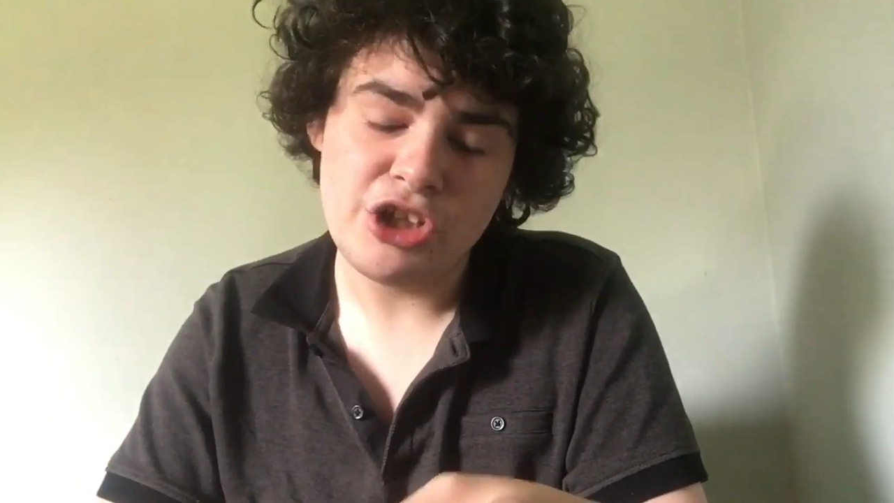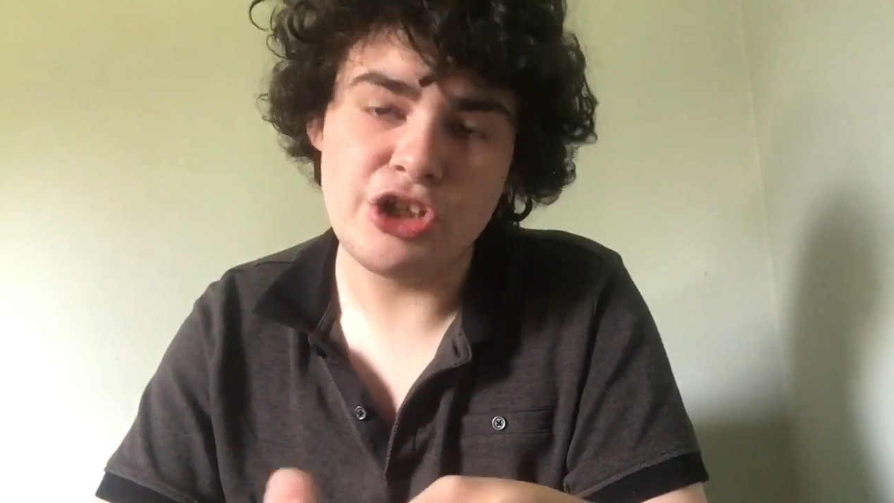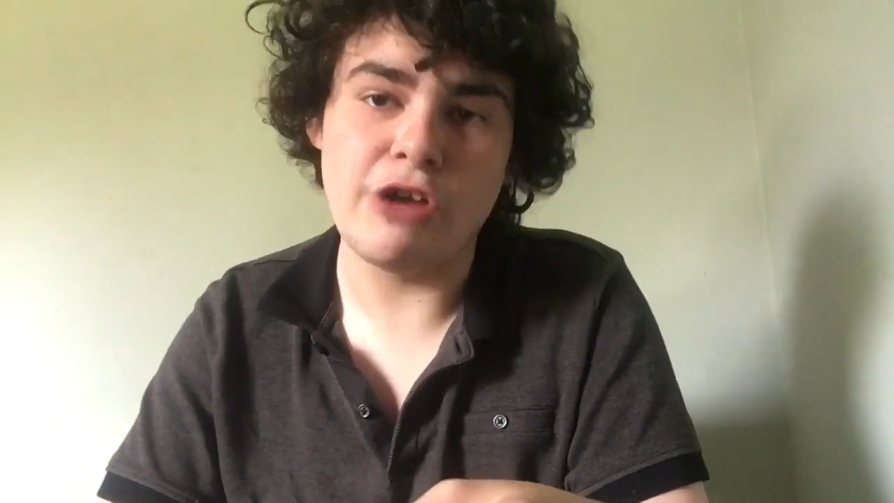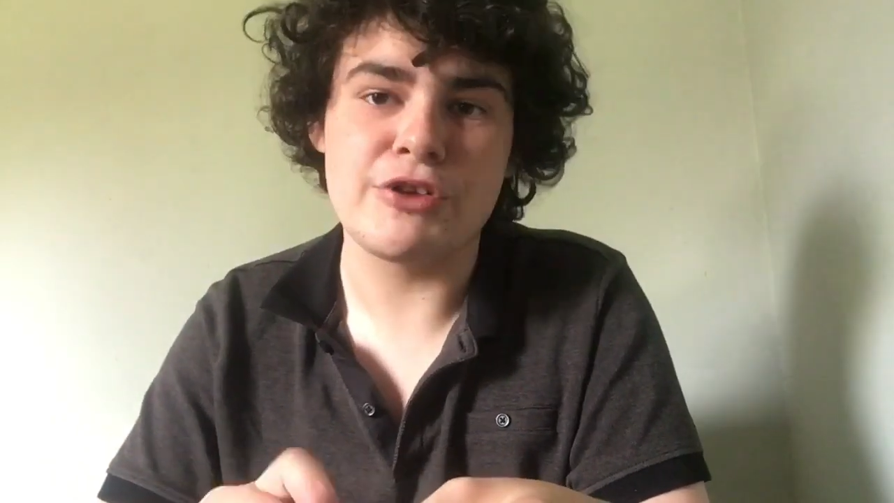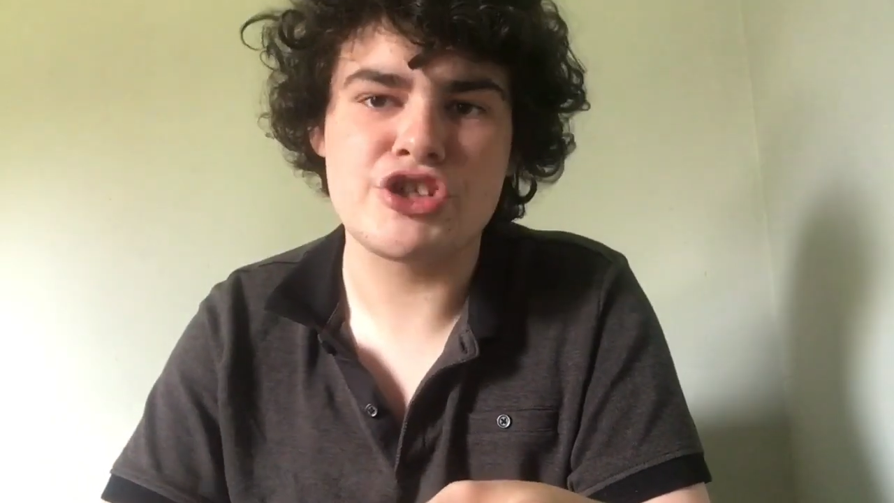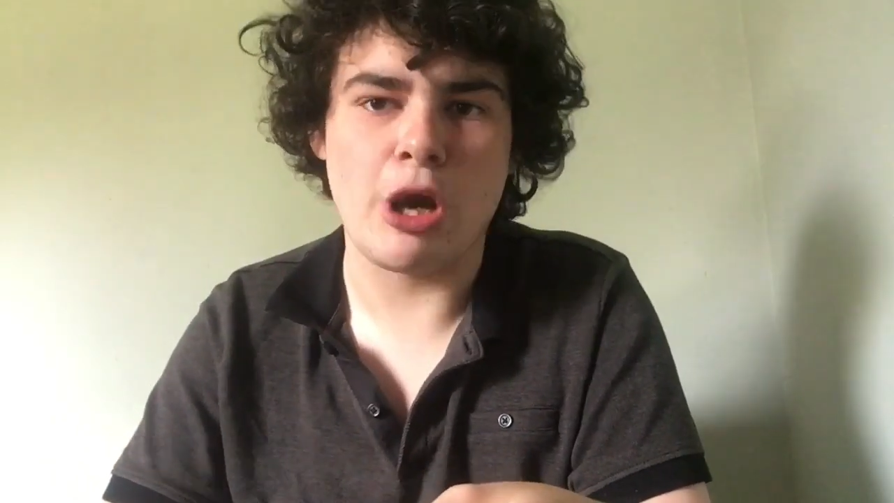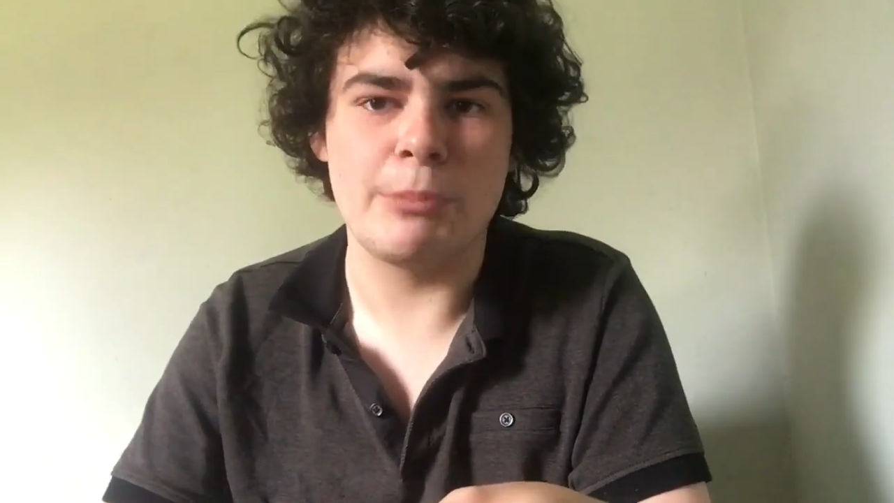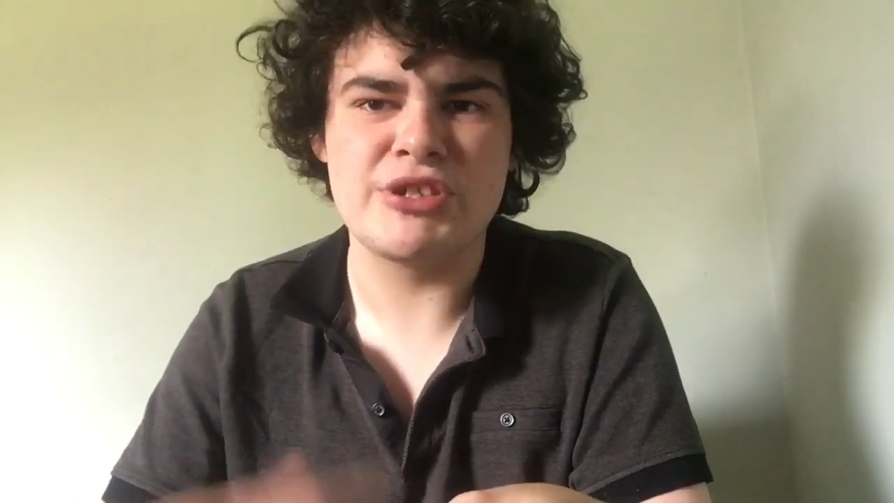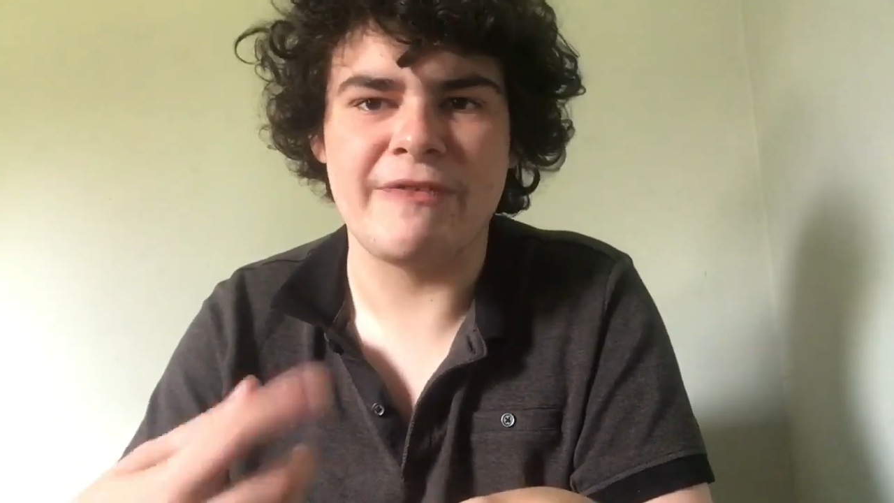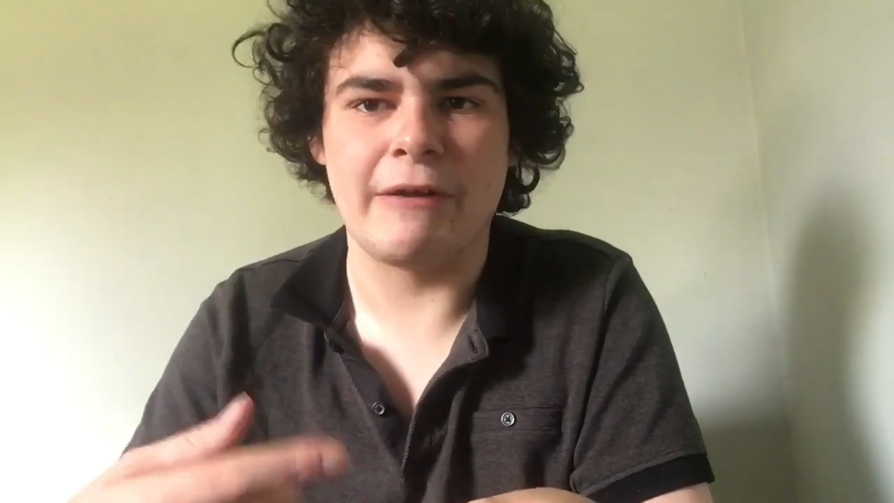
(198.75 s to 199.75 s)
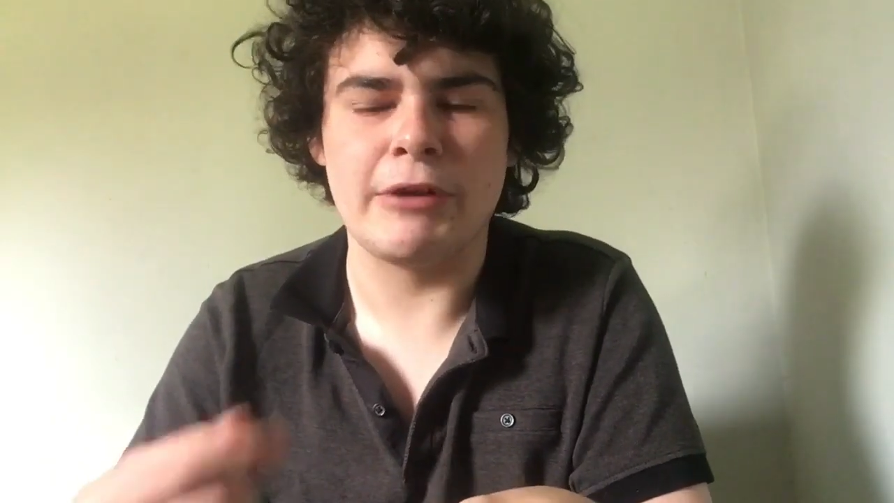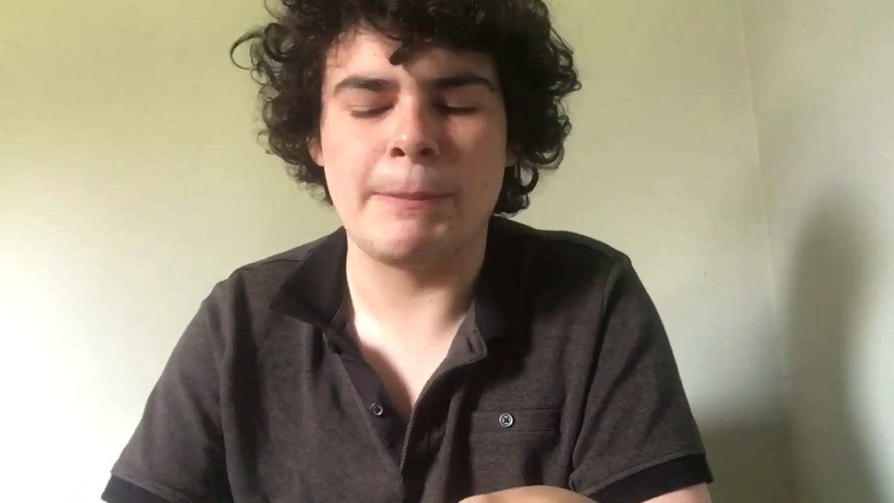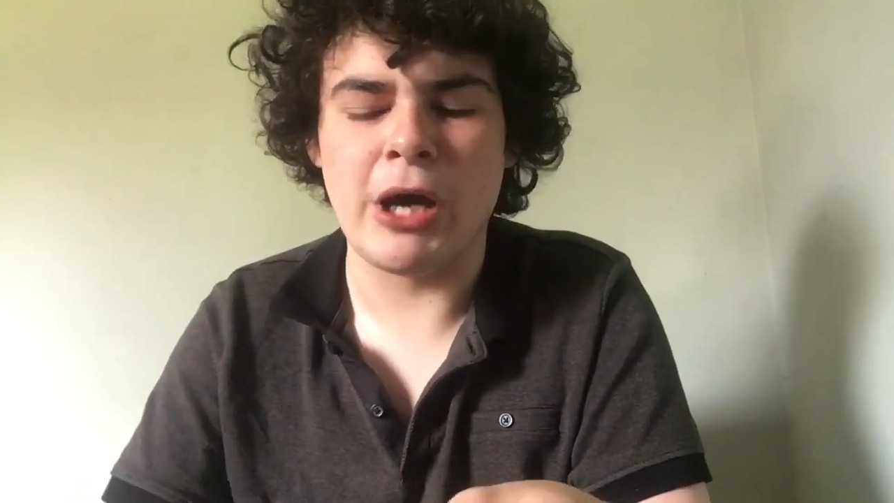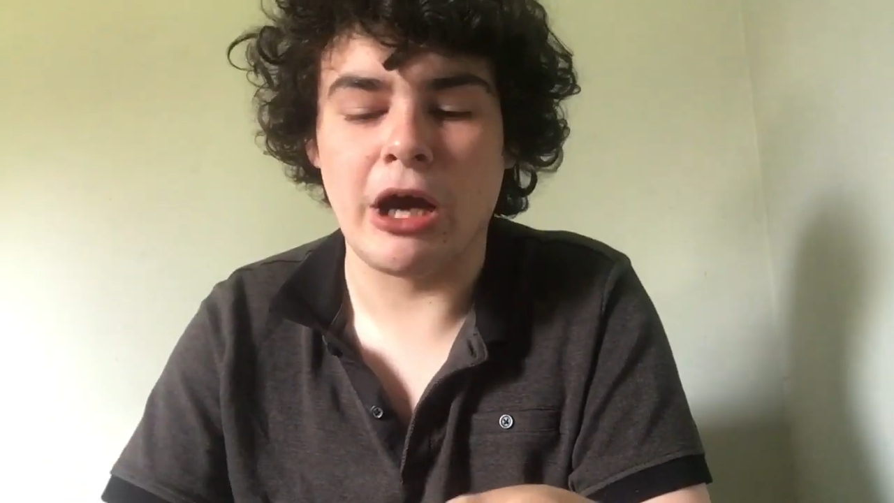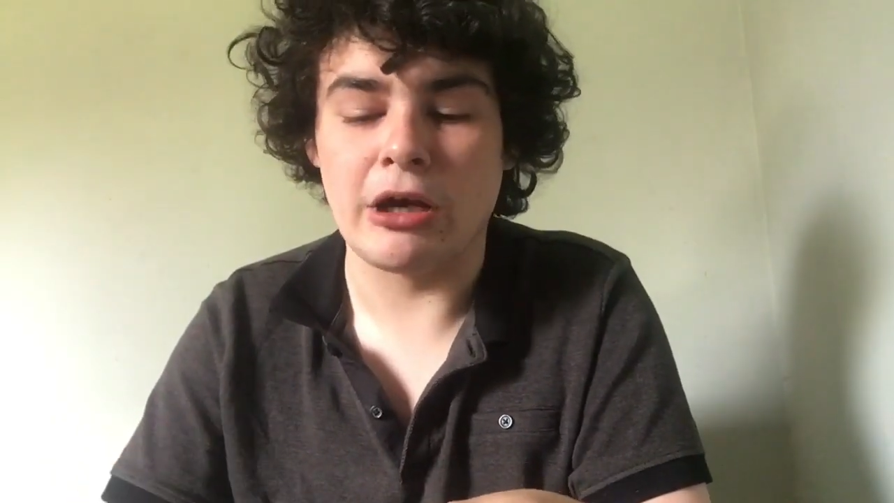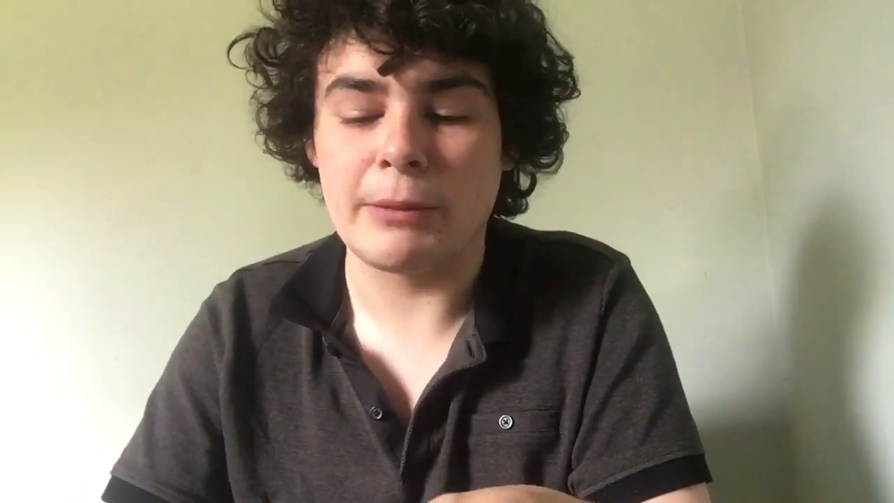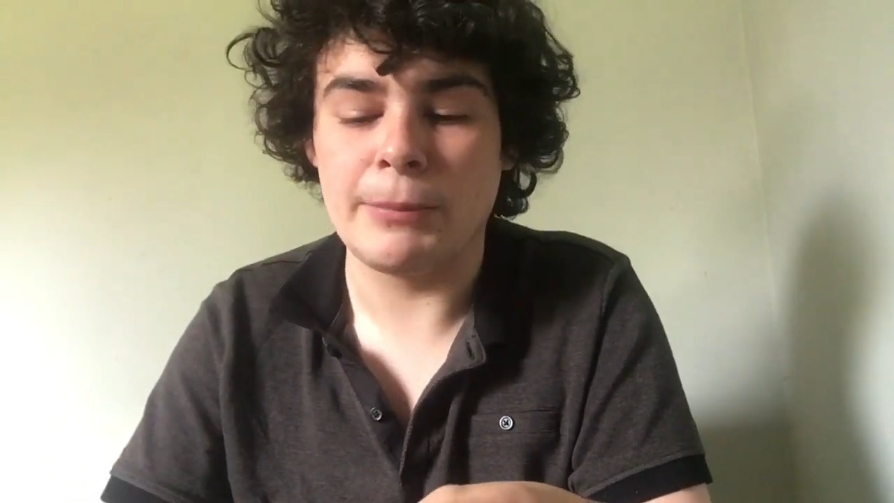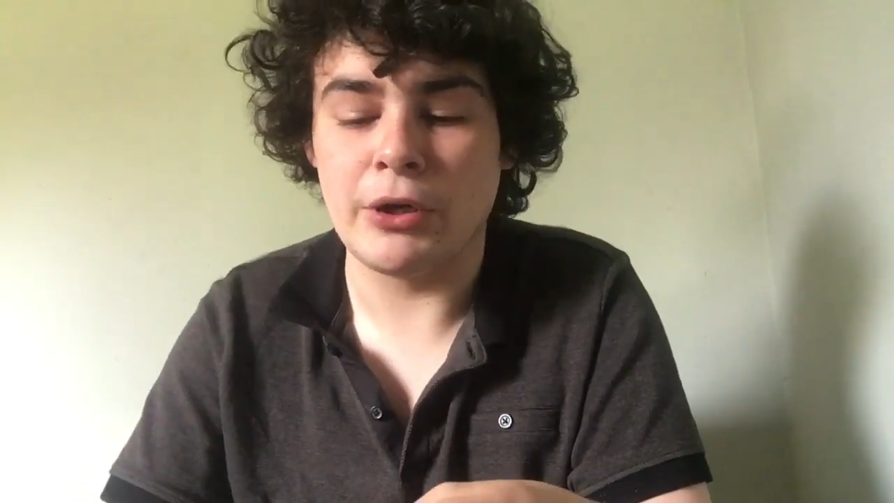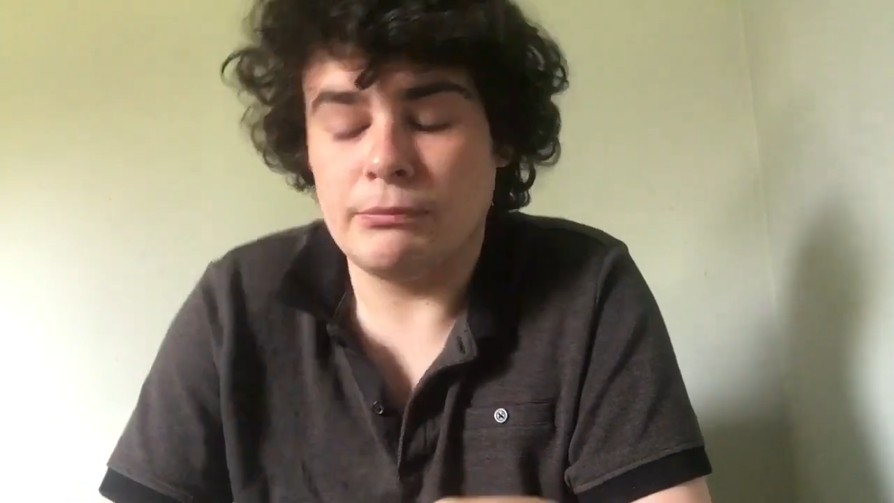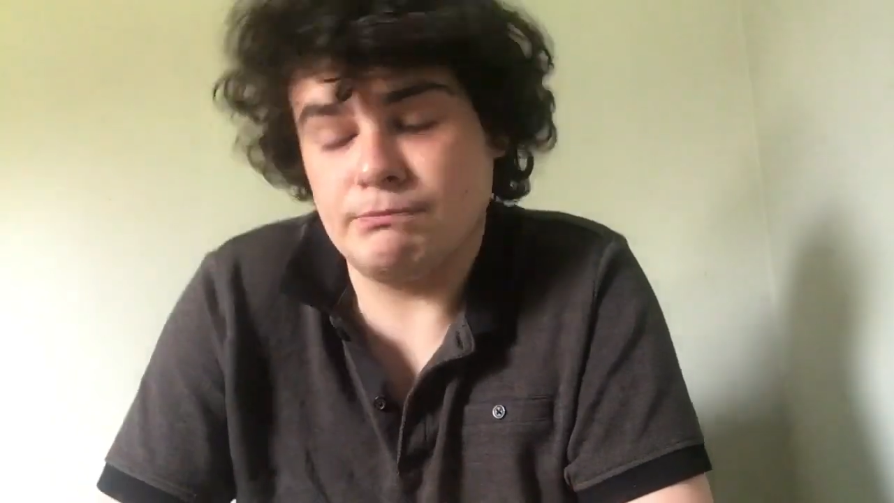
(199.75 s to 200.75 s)
the other shops around the park,
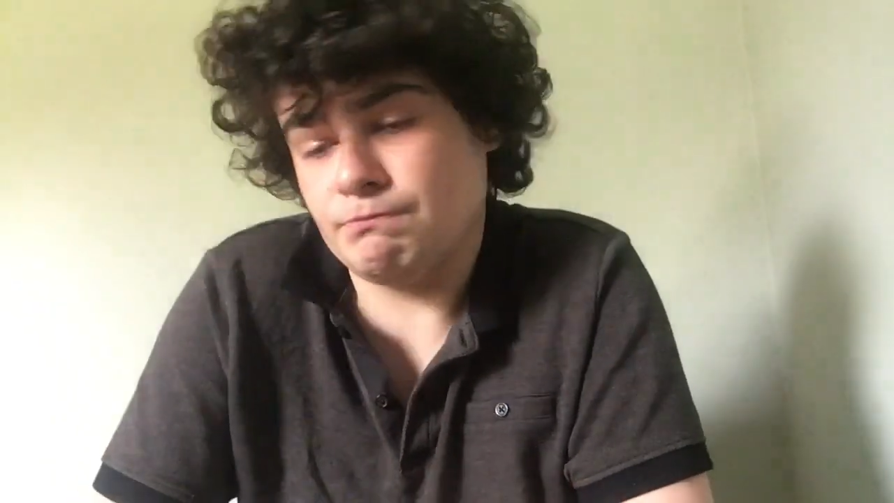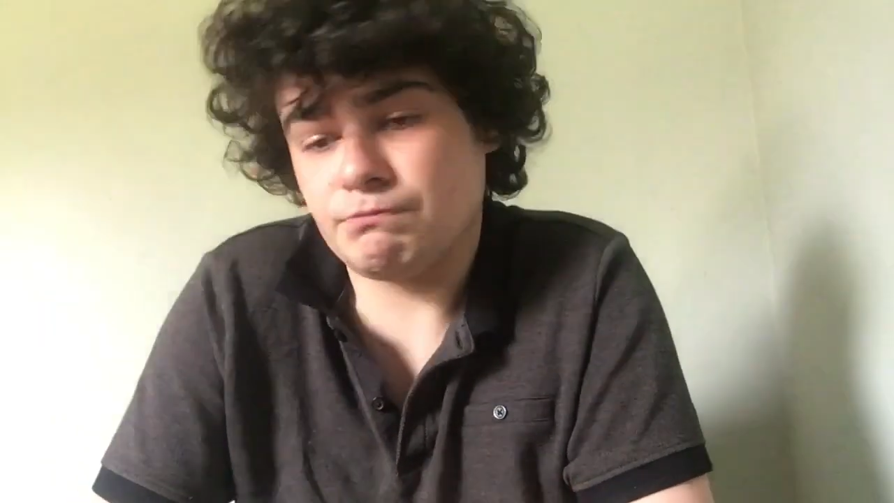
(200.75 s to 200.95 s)
but